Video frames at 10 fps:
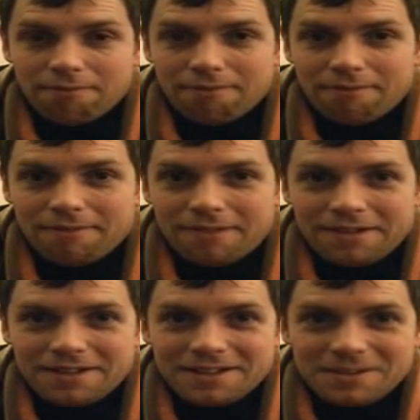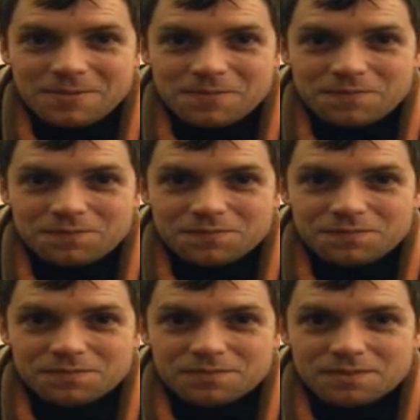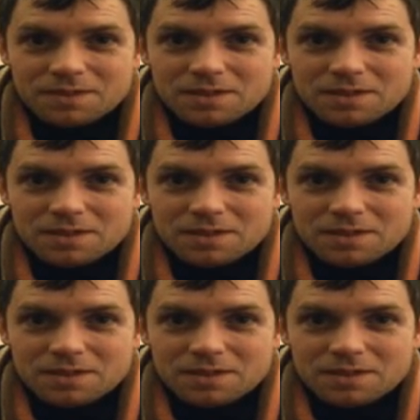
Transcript: No one is speaking in this clip.